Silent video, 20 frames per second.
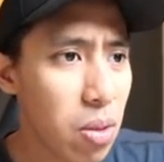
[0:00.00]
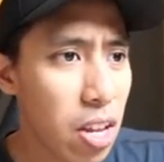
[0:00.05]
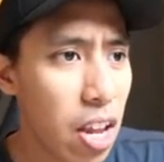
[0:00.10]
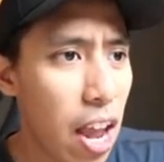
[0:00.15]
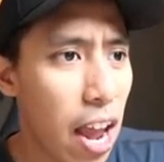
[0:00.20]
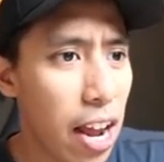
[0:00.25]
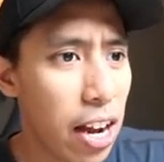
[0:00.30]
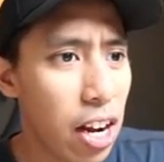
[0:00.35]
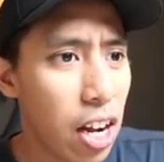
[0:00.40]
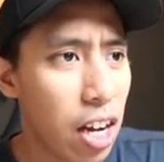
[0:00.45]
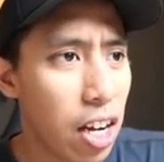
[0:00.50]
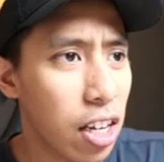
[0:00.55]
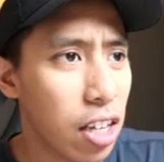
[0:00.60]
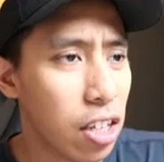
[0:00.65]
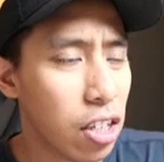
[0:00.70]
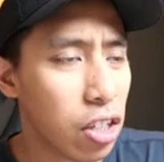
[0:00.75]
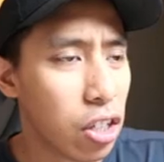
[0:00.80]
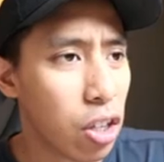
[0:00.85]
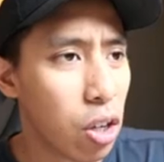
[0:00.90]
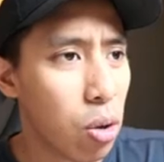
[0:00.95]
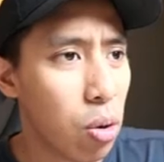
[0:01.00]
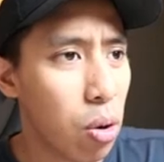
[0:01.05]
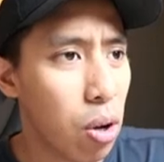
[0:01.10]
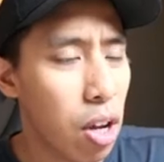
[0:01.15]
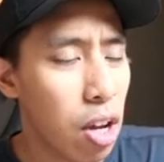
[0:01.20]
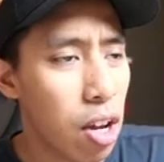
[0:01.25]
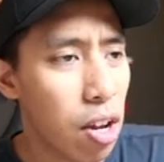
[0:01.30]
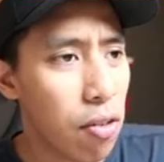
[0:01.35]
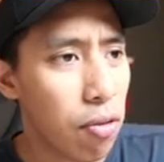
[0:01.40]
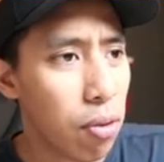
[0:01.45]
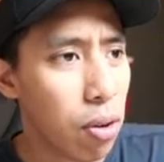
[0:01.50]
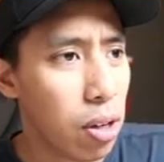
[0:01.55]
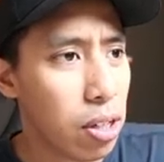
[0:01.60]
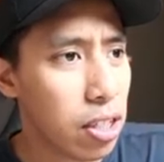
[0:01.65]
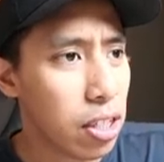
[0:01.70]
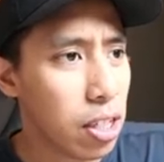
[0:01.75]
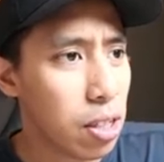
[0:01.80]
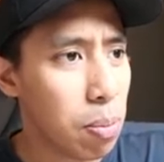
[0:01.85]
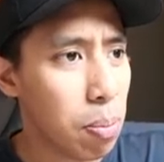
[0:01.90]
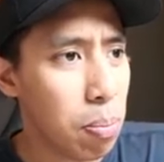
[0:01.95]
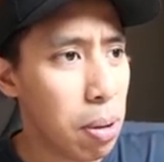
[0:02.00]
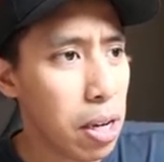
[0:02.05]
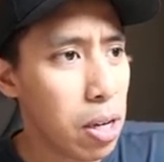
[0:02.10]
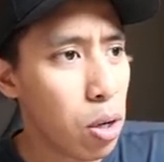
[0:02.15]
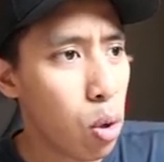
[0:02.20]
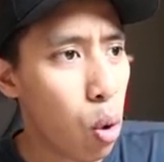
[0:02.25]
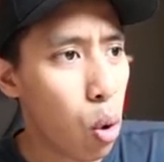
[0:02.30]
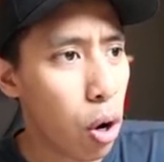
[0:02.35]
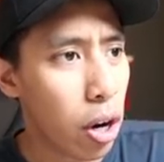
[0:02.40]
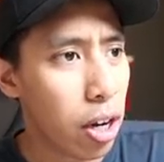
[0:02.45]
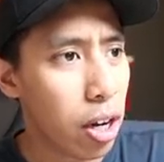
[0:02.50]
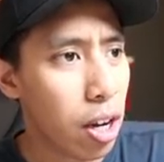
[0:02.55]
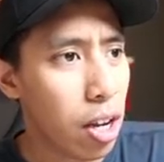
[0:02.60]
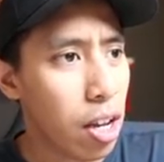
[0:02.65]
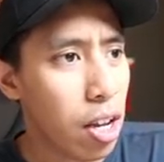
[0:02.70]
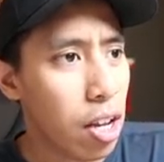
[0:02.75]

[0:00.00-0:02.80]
And uh, so, for instance, Bitcoin